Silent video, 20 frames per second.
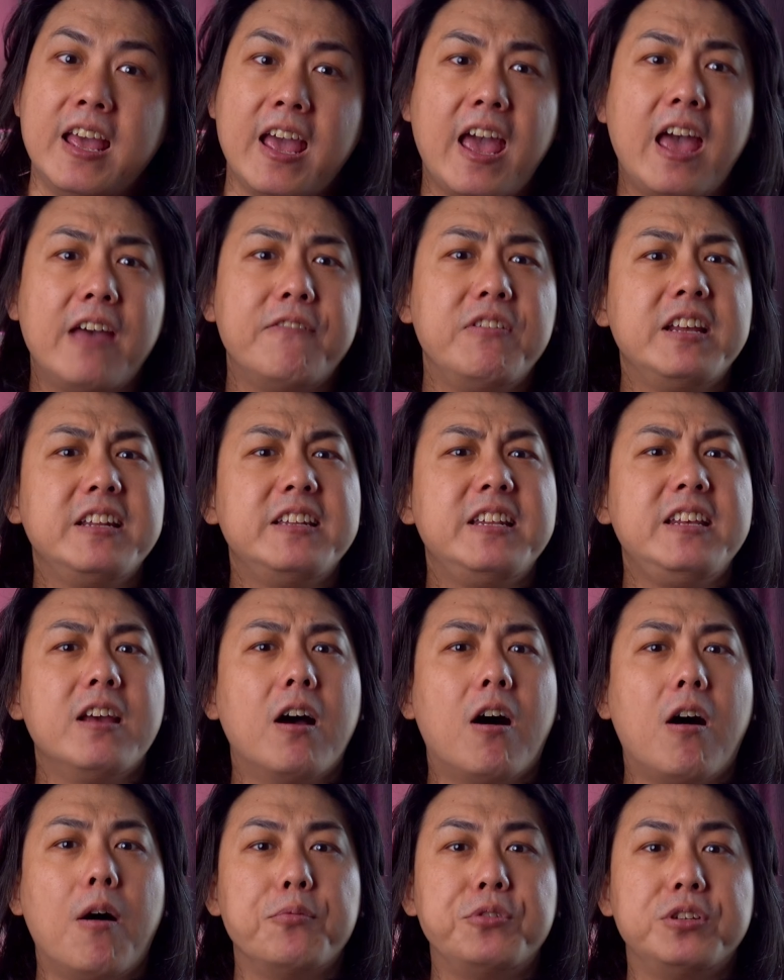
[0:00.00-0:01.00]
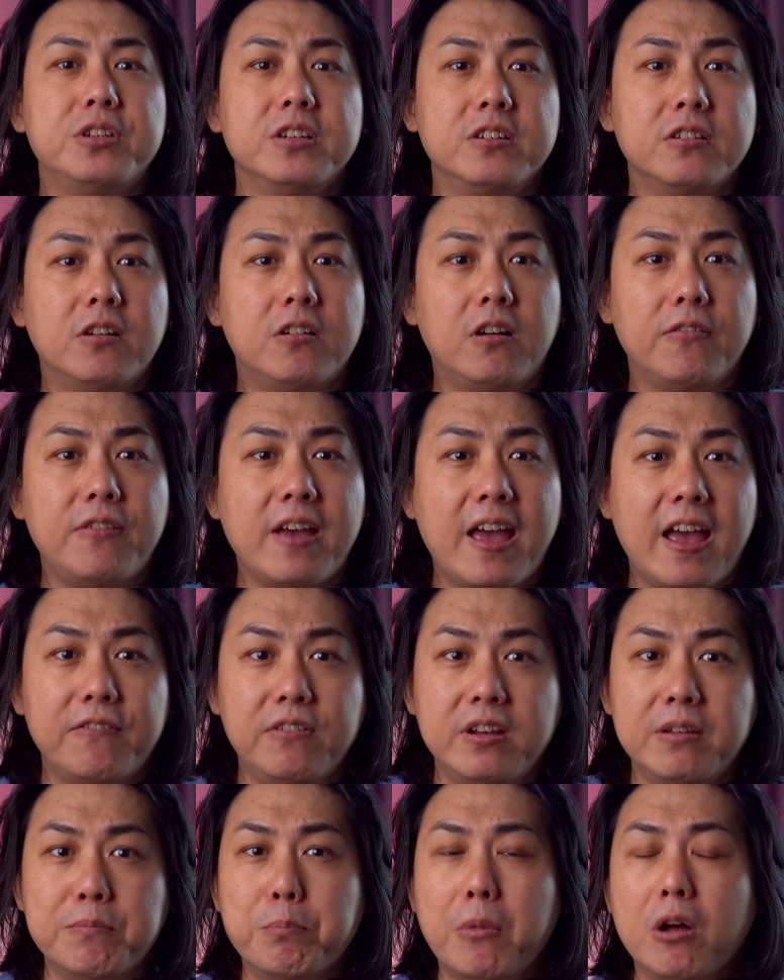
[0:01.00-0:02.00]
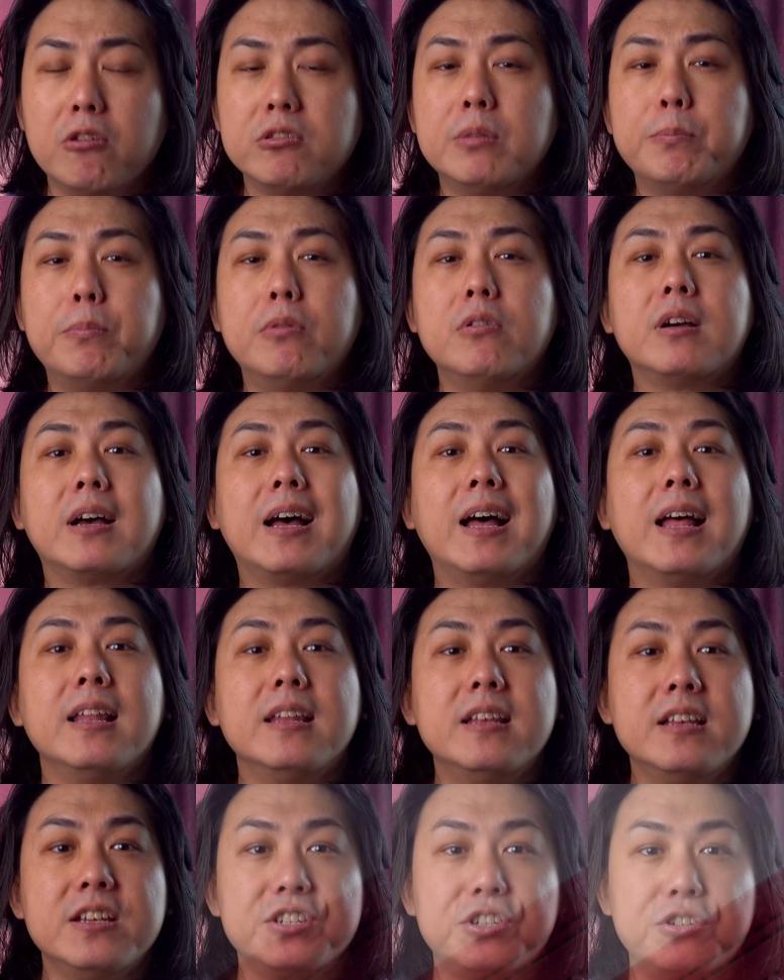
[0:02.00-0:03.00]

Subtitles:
Having the option of having multiple colors